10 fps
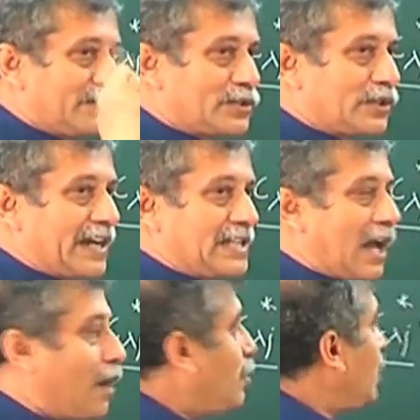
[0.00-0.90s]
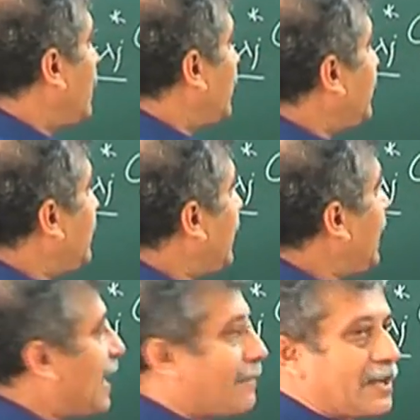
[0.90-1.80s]
So, that is how the
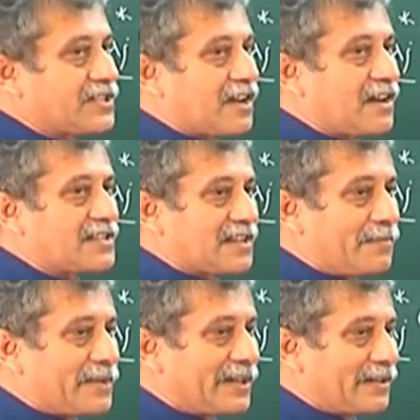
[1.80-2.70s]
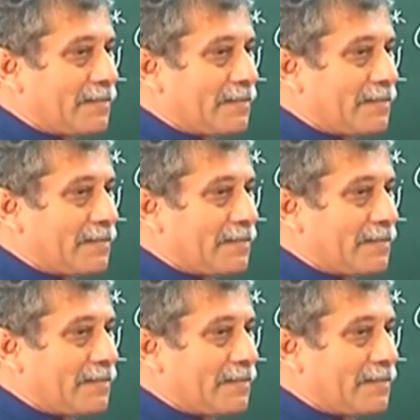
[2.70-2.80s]
A lambda star has come here.